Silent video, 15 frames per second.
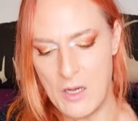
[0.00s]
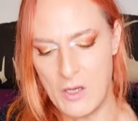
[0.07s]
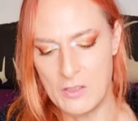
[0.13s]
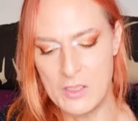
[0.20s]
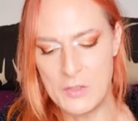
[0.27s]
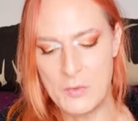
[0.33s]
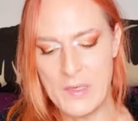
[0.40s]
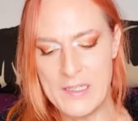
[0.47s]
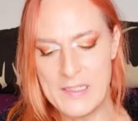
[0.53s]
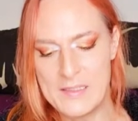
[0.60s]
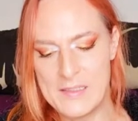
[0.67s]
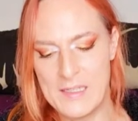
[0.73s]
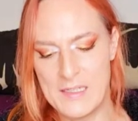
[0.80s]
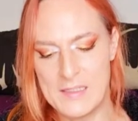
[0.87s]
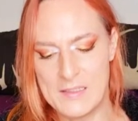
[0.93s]
On the
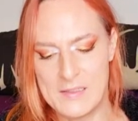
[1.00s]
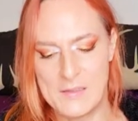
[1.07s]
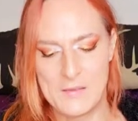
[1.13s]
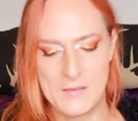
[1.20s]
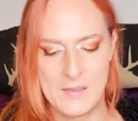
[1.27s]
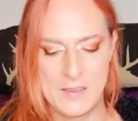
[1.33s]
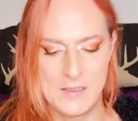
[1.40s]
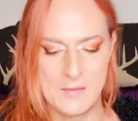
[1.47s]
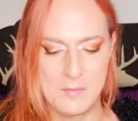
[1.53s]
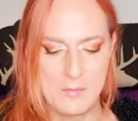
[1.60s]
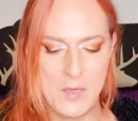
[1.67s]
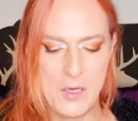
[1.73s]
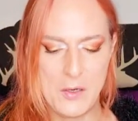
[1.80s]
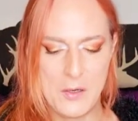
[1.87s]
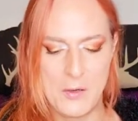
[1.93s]
26th,
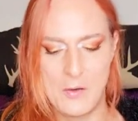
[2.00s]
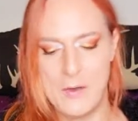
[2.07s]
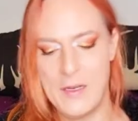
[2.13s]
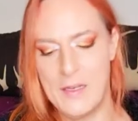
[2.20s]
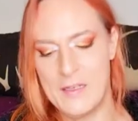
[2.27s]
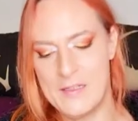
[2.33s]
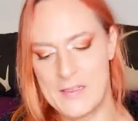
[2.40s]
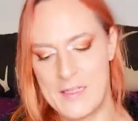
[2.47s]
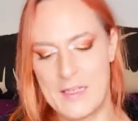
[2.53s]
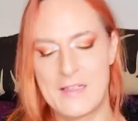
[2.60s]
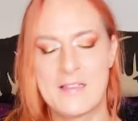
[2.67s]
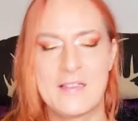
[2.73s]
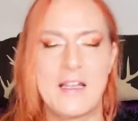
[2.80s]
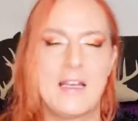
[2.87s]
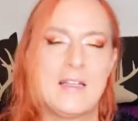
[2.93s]
Mercury
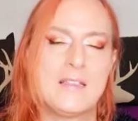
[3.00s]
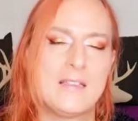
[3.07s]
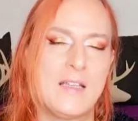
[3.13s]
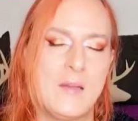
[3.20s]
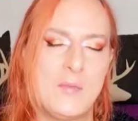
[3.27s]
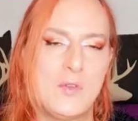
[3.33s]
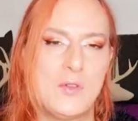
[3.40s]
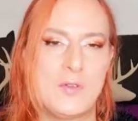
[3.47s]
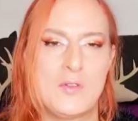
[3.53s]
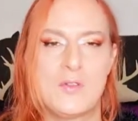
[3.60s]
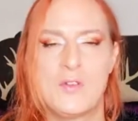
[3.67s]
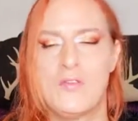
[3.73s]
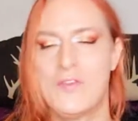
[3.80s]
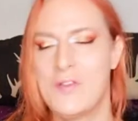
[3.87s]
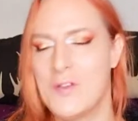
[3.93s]
sextiles Neptune.
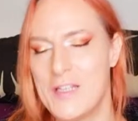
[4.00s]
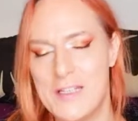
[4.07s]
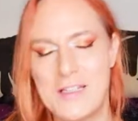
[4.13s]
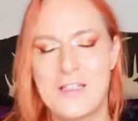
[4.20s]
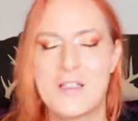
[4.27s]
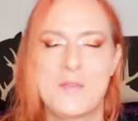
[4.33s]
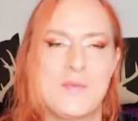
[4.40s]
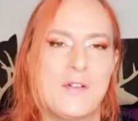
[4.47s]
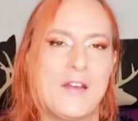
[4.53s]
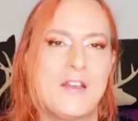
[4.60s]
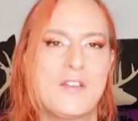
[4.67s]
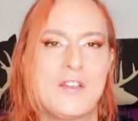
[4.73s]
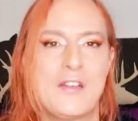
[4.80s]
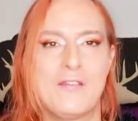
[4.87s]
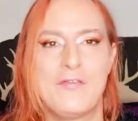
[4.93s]
So if you need
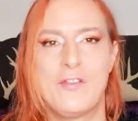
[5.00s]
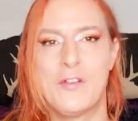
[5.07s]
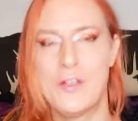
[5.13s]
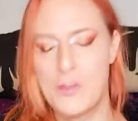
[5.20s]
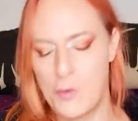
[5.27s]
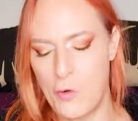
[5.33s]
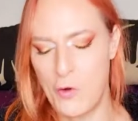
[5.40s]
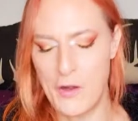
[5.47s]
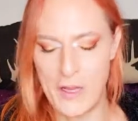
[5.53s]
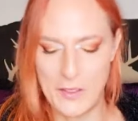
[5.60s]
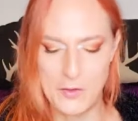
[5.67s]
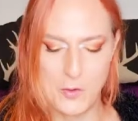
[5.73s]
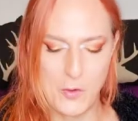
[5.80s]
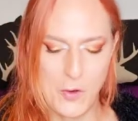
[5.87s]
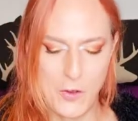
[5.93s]
inspiration, if you need to
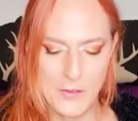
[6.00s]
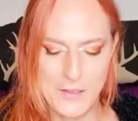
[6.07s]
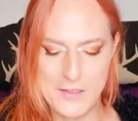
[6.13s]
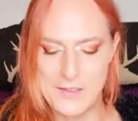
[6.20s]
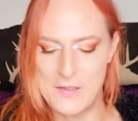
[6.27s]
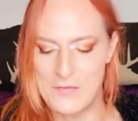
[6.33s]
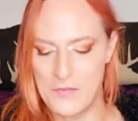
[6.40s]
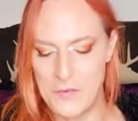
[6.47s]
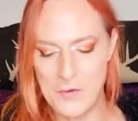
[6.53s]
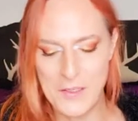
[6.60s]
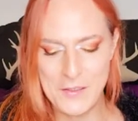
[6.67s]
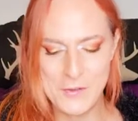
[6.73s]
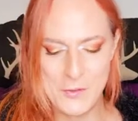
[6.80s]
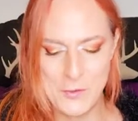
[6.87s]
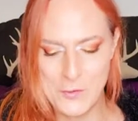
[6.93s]
connect to Goddess, if you
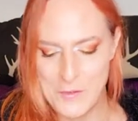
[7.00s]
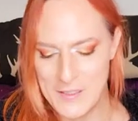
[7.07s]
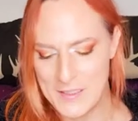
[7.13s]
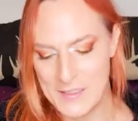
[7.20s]
need to,